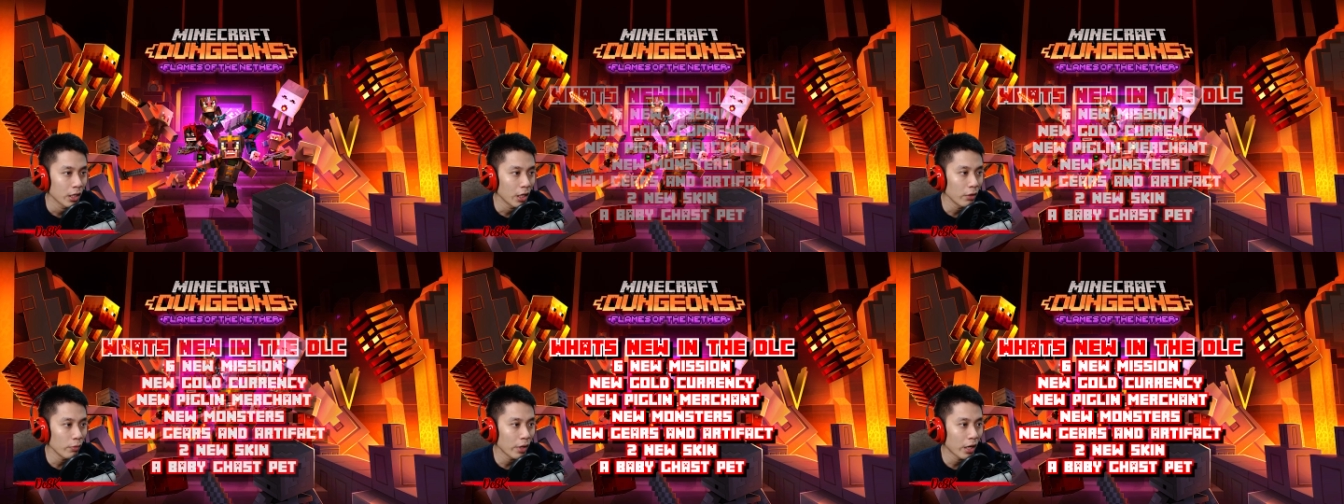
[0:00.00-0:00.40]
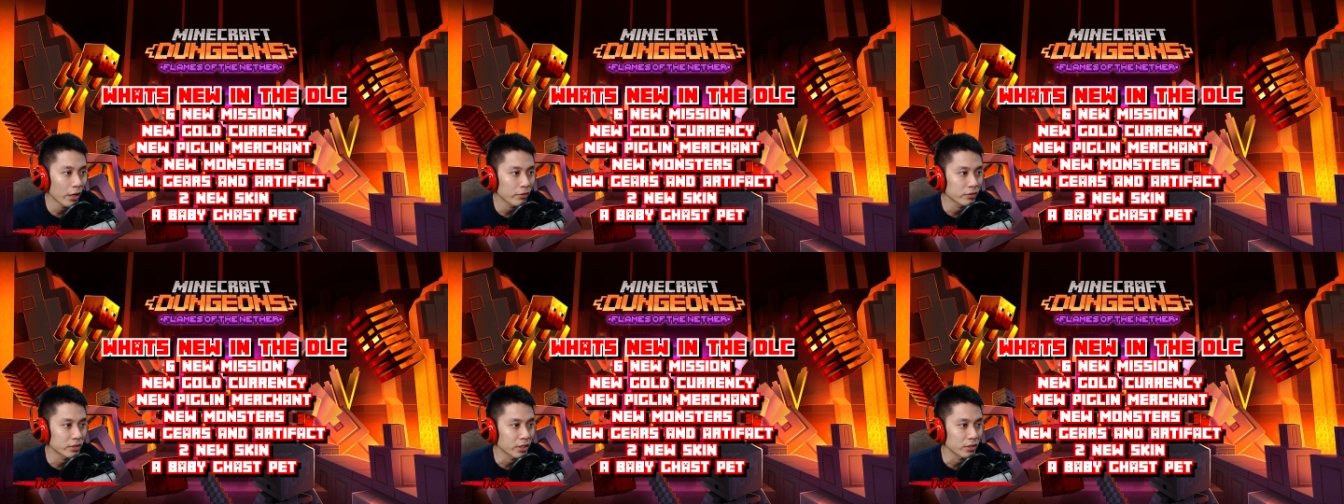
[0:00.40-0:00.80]
It will
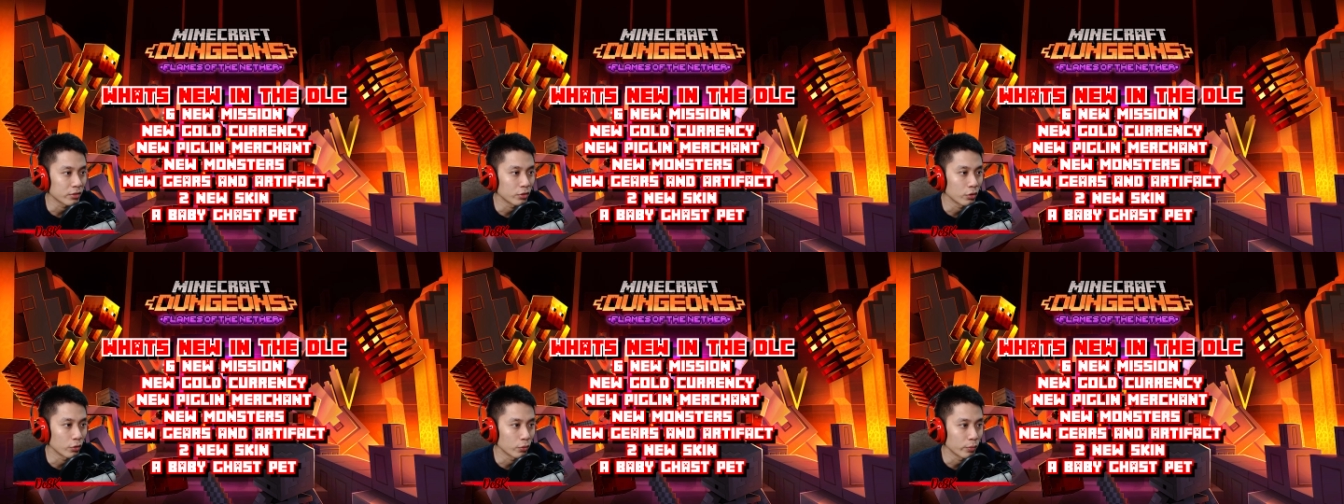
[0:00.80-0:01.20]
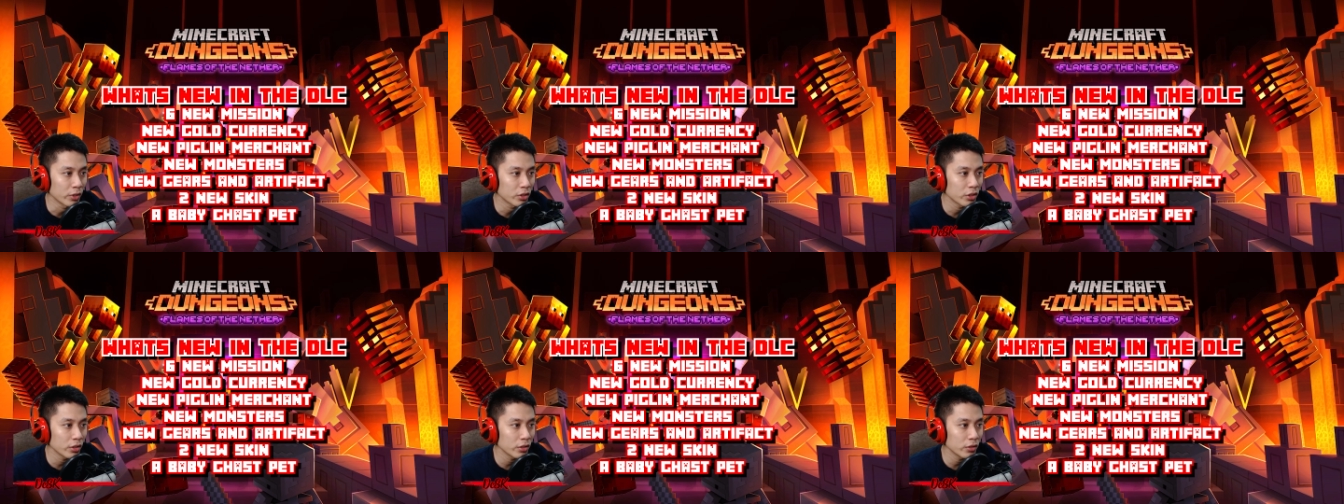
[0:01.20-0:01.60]
have 6 new
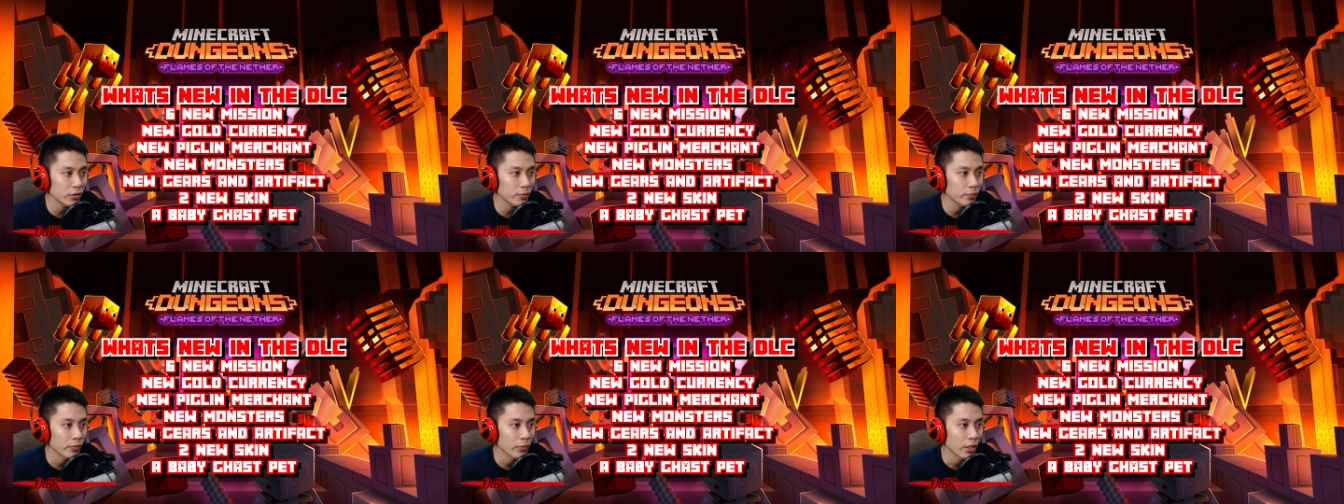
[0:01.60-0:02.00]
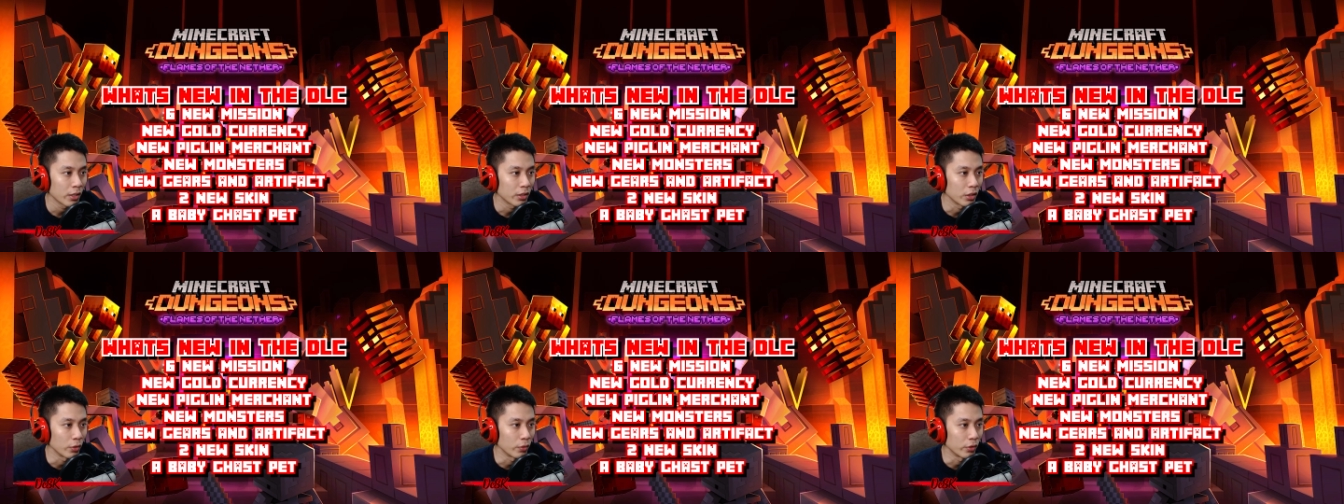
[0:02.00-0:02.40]
missions,
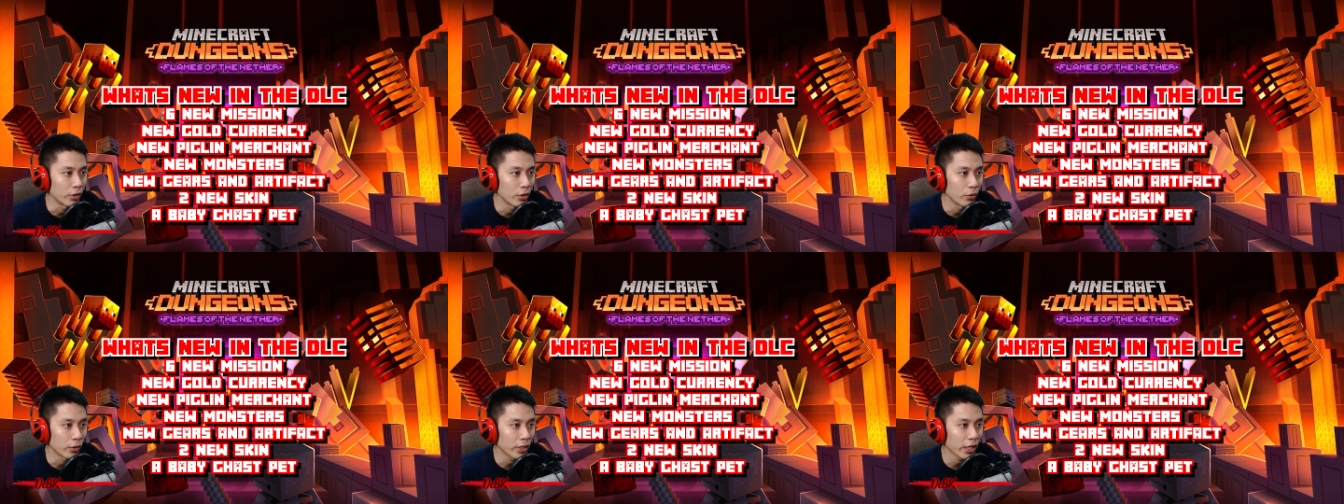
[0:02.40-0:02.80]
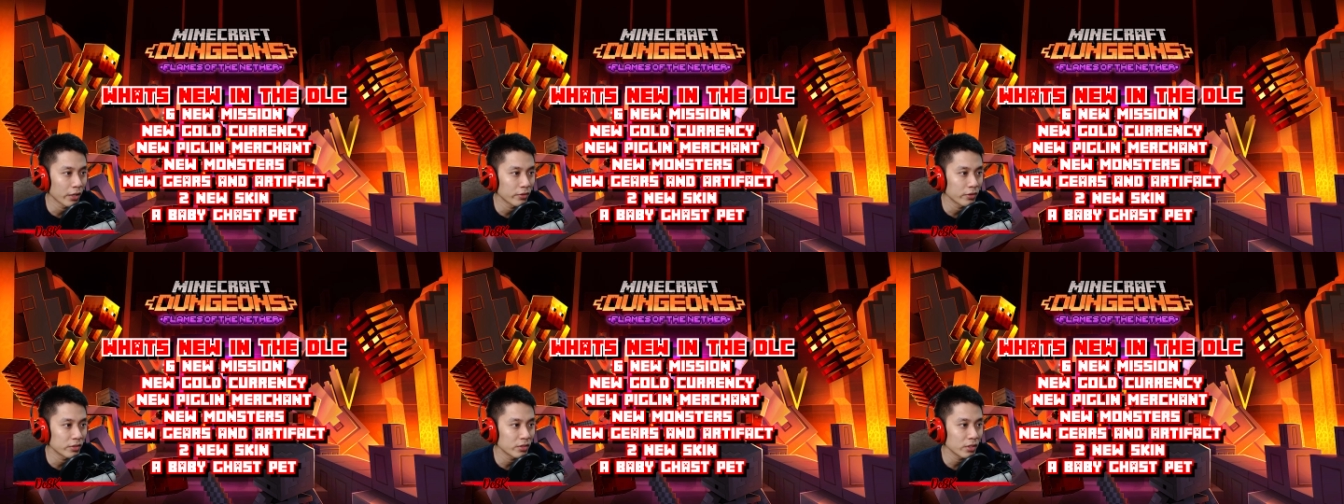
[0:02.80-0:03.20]
new gold
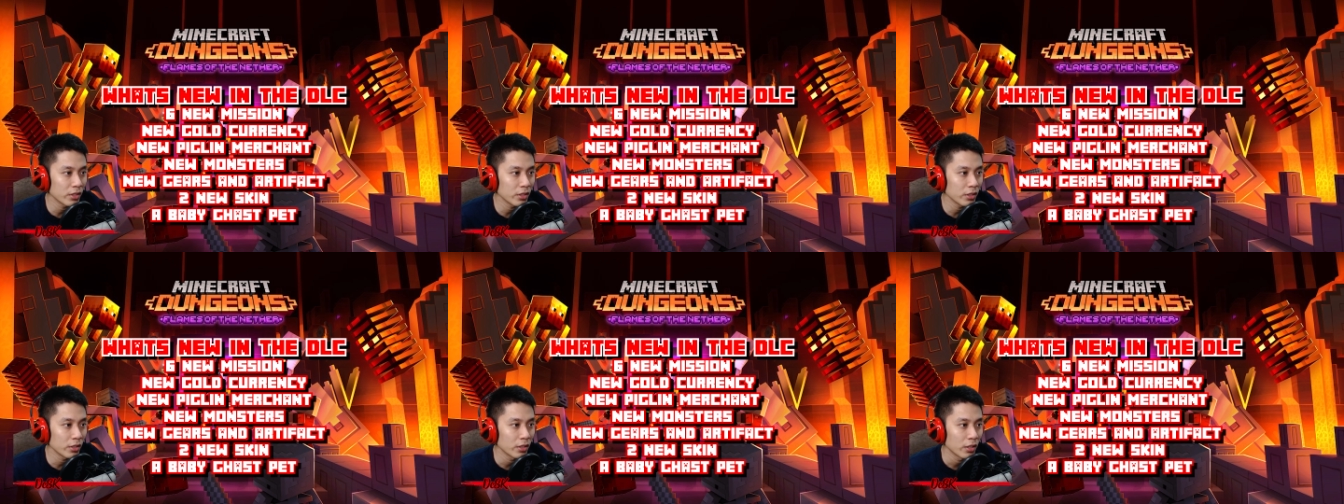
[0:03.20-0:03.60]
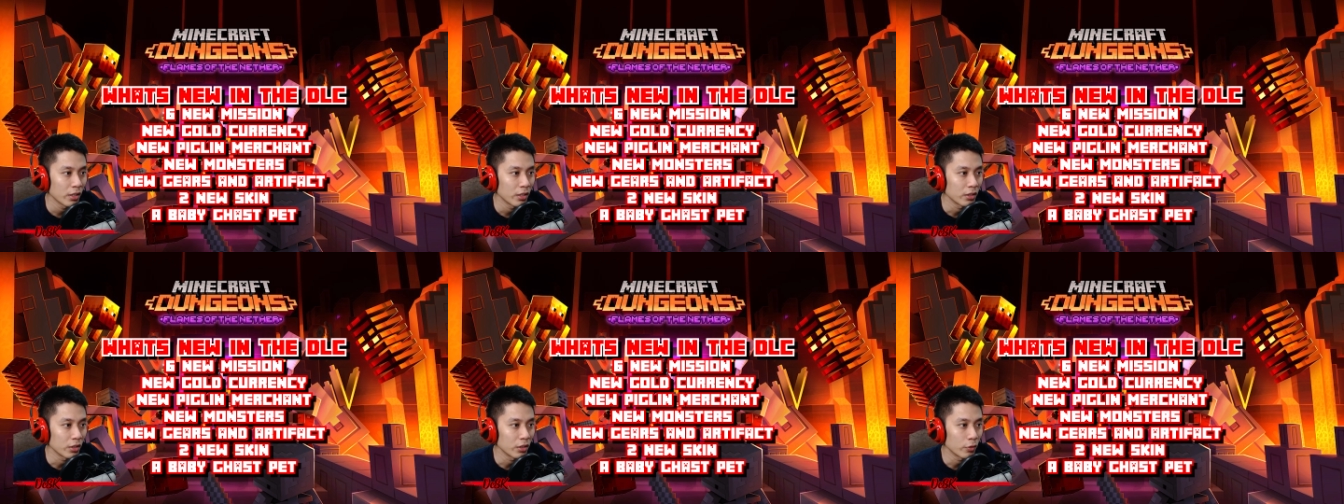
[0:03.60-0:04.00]
currency,
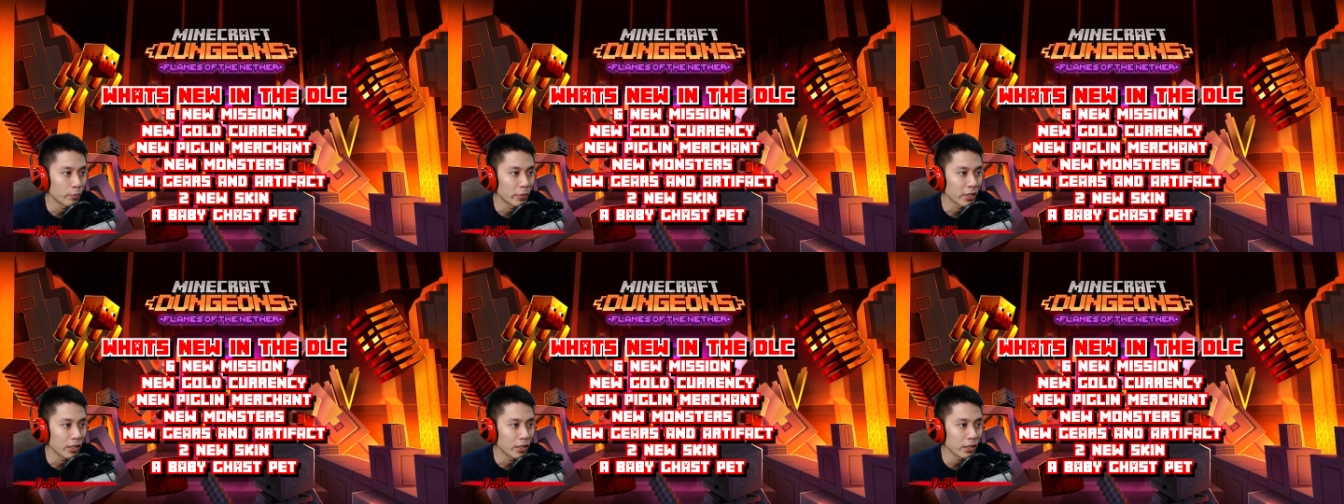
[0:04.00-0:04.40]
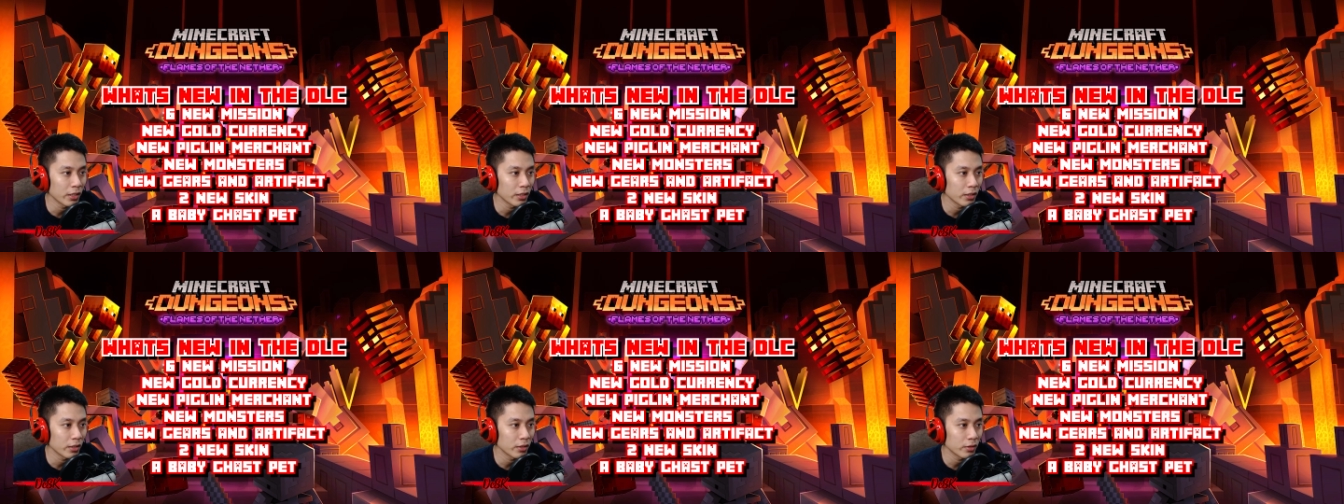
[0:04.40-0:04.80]
new
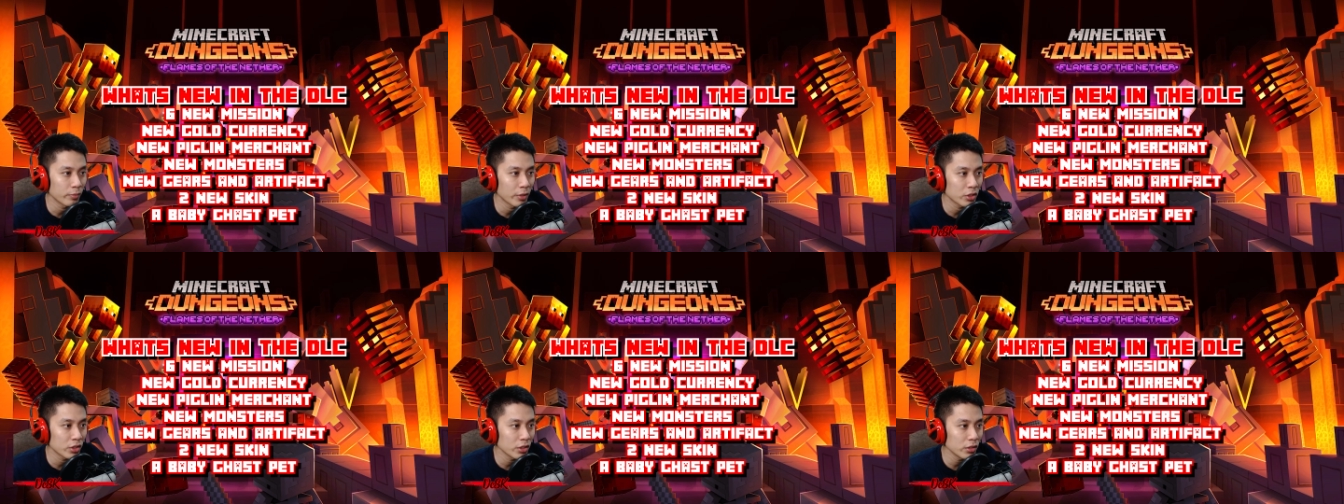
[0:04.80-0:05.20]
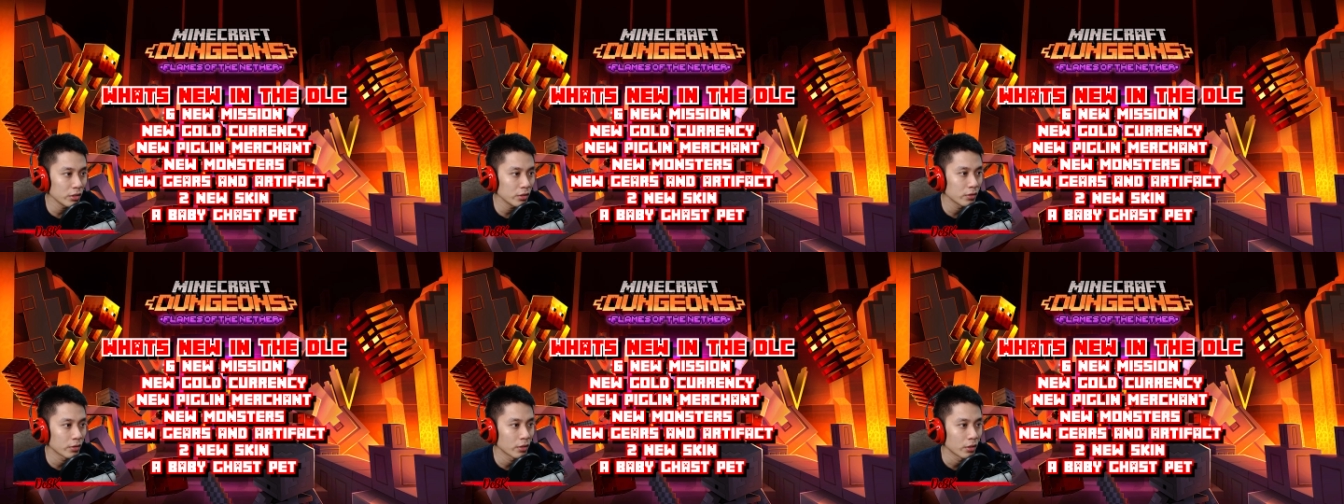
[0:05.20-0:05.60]
piglin merchant,